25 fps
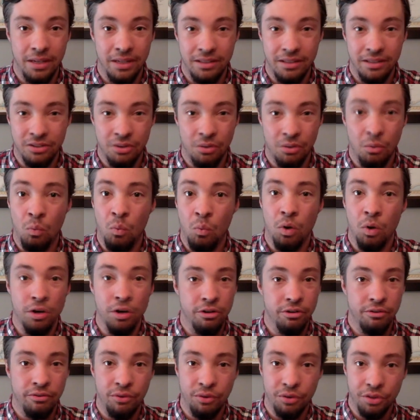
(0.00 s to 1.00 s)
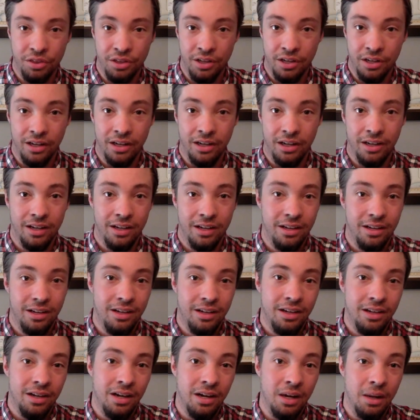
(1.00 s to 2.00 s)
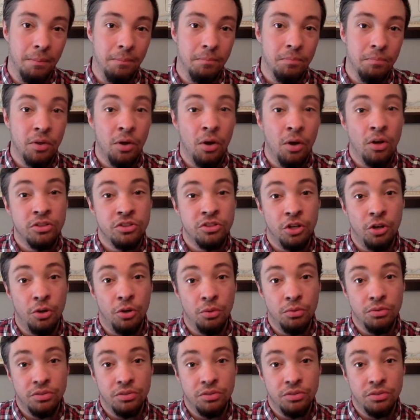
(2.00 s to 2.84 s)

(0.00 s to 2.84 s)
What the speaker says: a wonderful thing. So